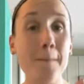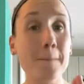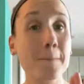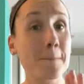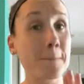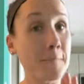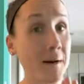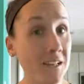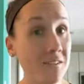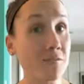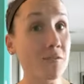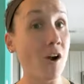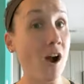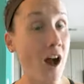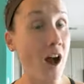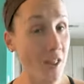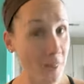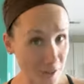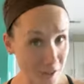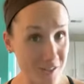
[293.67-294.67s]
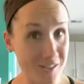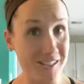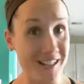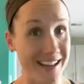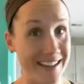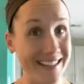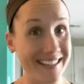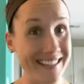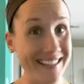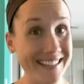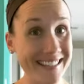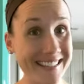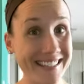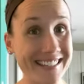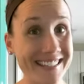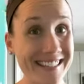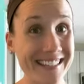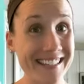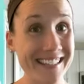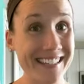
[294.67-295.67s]
But for other
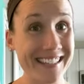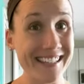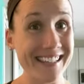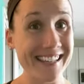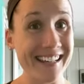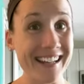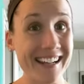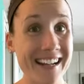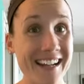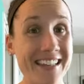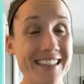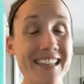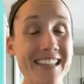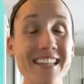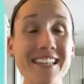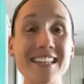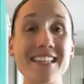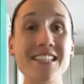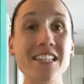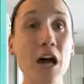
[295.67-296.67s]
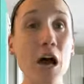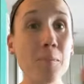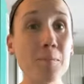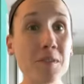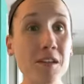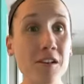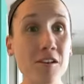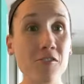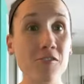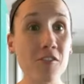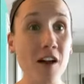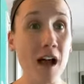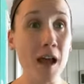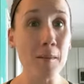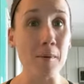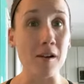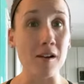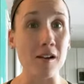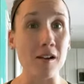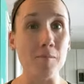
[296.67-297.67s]
clients, They need to up their
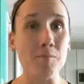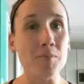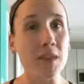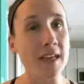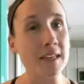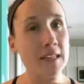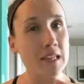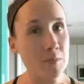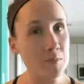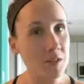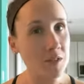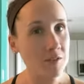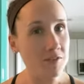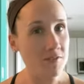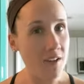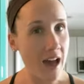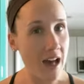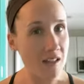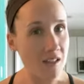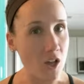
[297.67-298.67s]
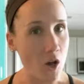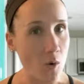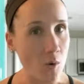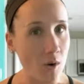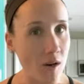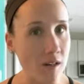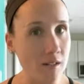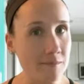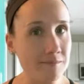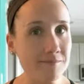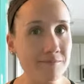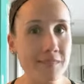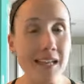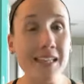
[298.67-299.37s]
fiber and keep the fat lower